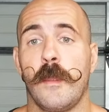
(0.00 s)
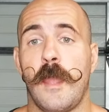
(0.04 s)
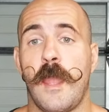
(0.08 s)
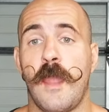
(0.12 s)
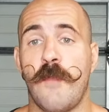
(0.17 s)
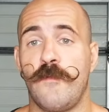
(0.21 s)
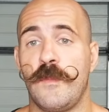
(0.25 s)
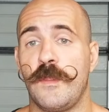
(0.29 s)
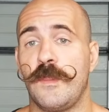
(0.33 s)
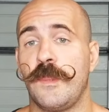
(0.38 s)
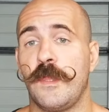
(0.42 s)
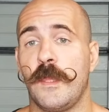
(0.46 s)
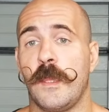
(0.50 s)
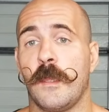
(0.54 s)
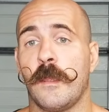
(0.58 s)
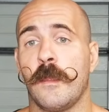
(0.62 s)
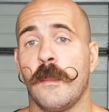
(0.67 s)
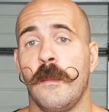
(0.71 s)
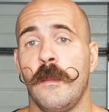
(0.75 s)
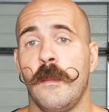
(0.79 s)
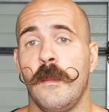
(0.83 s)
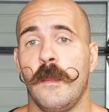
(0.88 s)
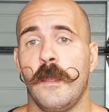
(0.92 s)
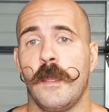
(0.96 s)
everything,
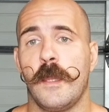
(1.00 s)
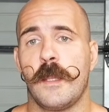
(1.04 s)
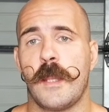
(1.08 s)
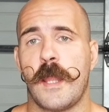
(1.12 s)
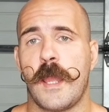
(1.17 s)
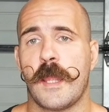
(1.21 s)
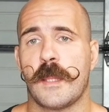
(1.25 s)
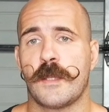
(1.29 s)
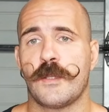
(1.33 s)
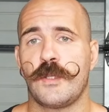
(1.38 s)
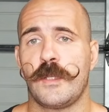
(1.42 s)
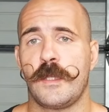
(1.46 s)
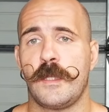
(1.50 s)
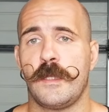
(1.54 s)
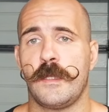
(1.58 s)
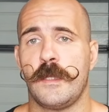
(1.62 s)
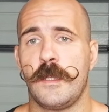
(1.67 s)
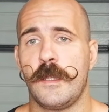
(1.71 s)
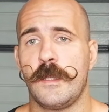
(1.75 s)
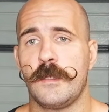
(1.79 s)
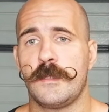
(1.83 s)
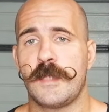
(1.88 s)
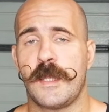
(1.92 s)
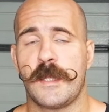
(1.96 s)
it
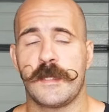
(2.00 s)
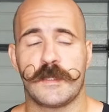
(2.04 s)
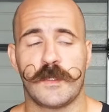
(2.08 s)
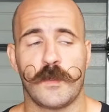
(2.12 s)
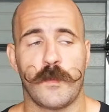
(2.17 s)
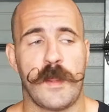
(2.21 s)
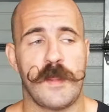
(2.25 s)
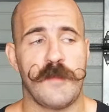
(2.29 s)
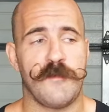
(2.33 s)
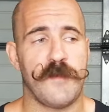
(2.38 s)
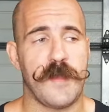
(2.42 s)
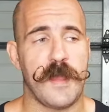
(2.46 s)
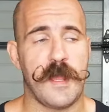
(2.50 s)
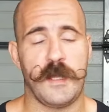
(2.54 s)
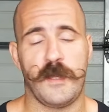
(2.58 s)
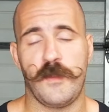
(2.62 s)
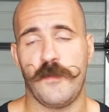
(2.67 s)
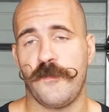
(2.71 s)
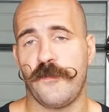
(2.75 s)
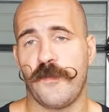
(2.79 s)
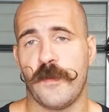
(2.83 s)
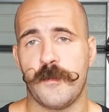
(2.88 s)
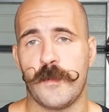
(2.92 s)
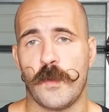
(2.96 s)
actually takes away
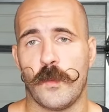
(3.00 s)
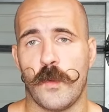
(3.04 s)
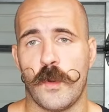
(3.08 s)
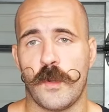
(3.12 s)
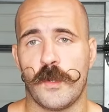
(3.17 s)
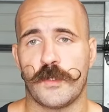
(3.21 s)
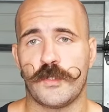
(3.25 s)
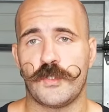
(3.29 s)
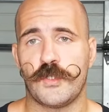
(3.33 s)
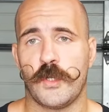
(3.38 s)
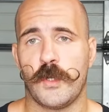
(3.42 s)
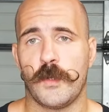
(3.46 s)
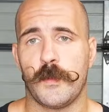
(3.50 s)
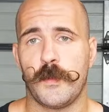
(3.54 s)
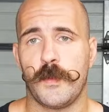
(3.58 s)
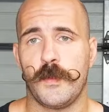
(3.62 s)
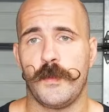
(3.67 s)
value from the workshop.